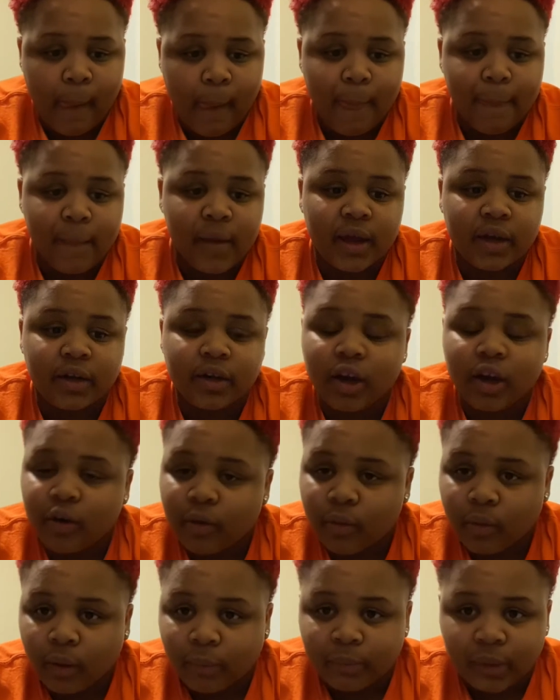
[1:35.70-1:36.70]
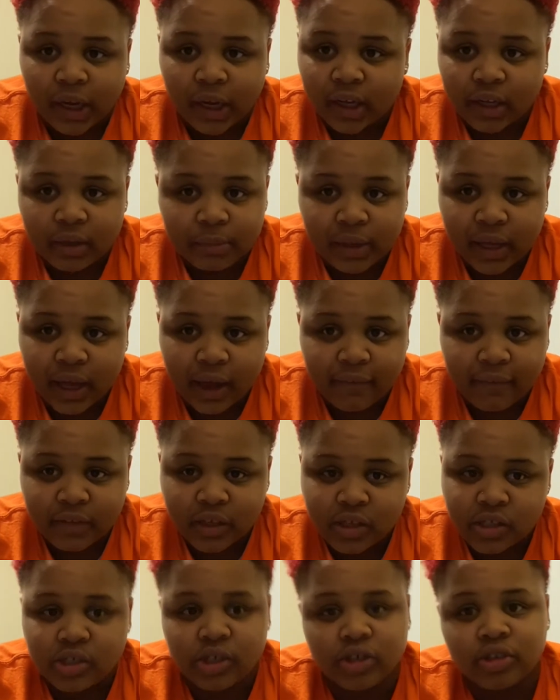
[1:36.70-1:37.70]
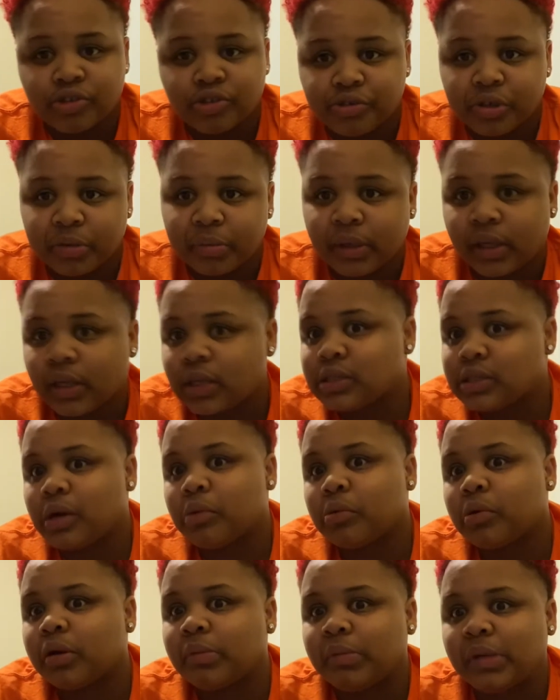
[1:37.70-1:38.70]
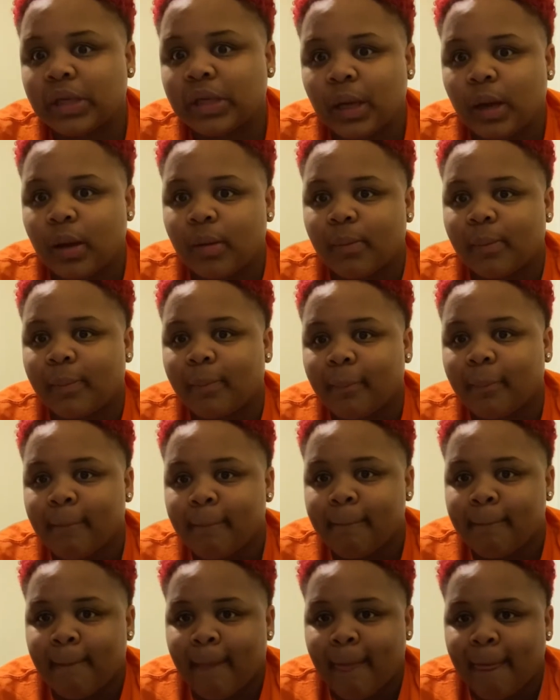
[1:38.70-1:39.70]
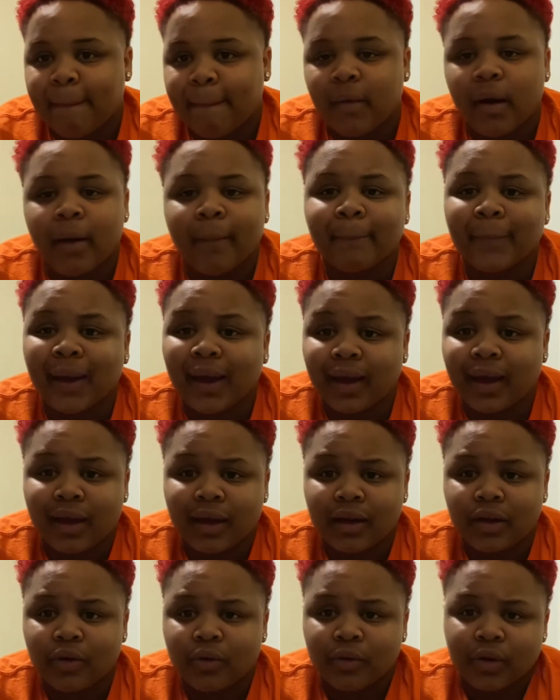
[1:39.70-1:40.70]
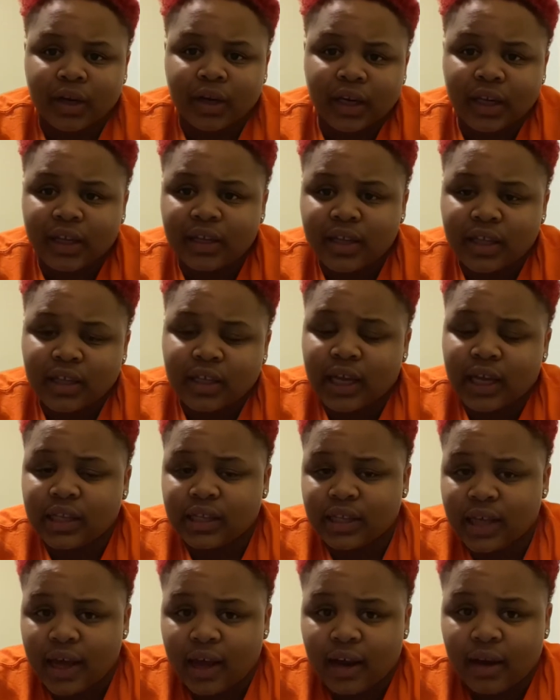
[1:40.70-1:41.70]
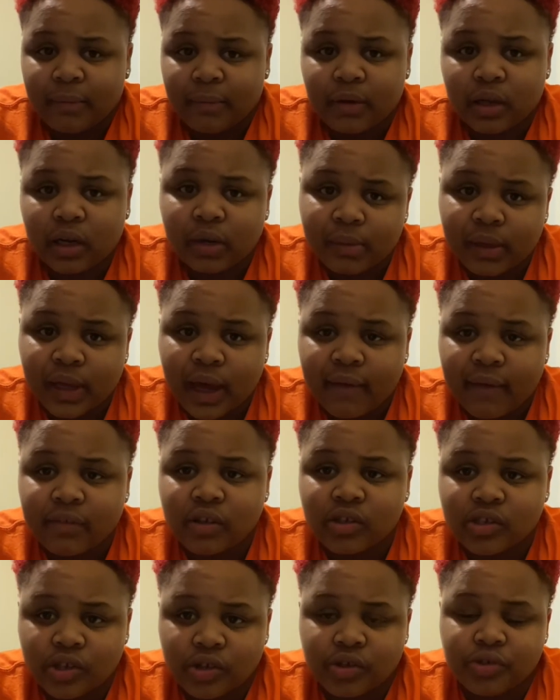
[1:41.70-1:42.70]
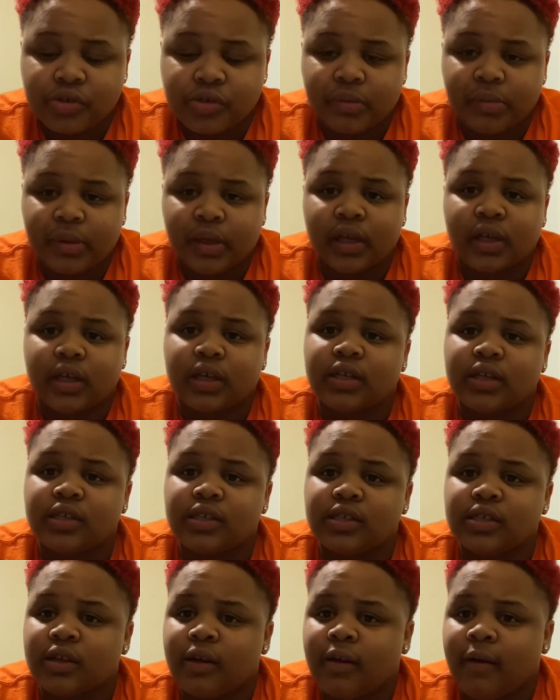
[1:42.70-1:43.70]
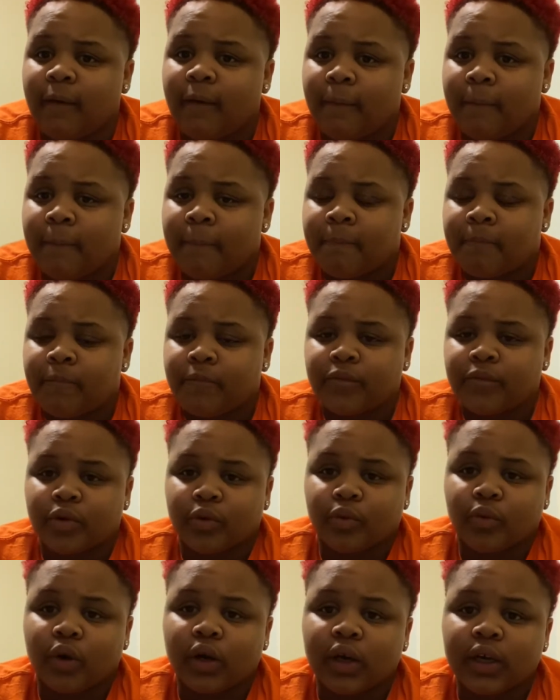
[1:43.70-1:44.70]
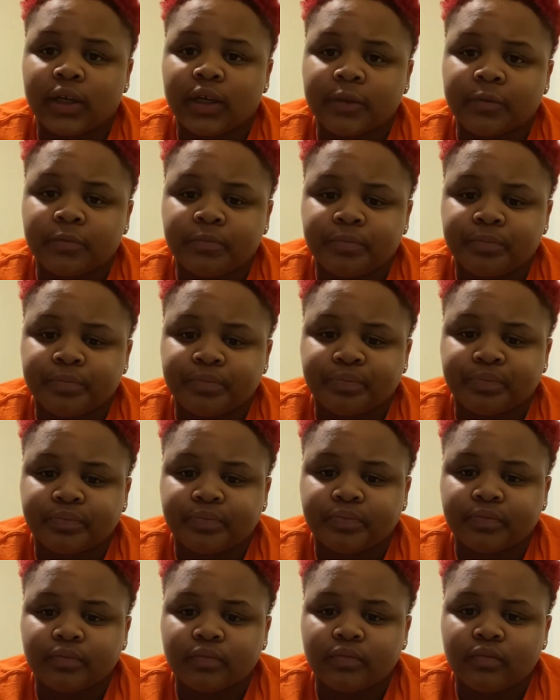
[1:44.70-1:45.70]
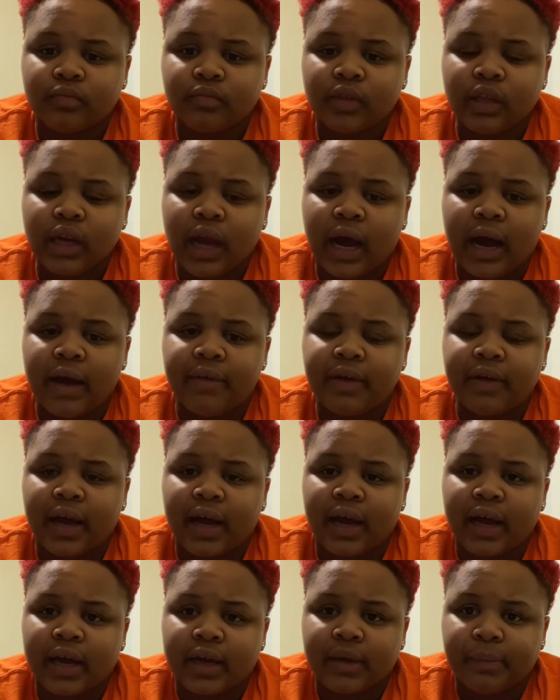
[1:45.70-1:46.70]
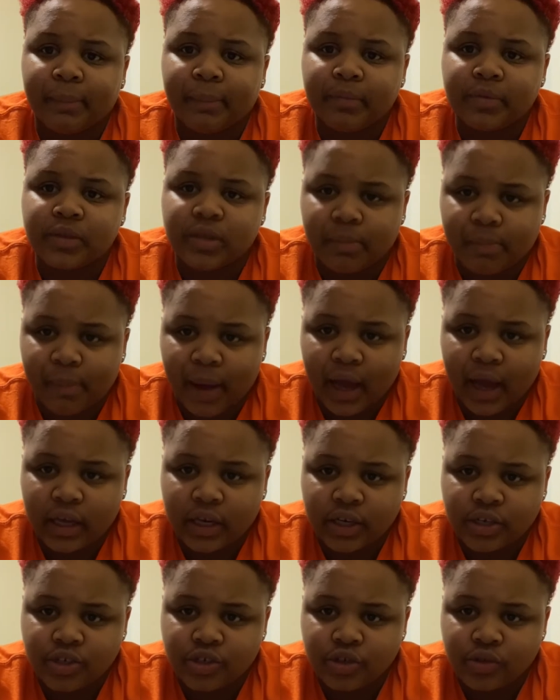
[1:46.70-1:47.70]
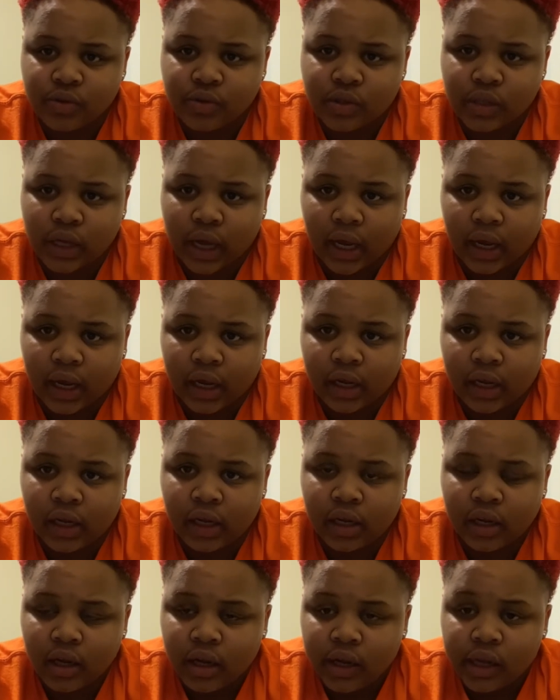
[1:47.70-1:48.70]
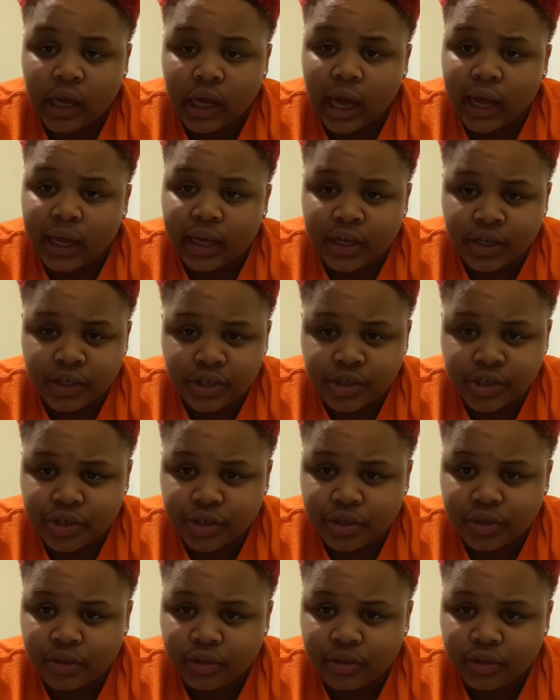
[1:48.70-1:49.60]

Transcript: And no, I'm not going to be having surgery because I want to become a man or anything like that. I'm going to be having surgery because, for one, I've had some back issues. I got injured.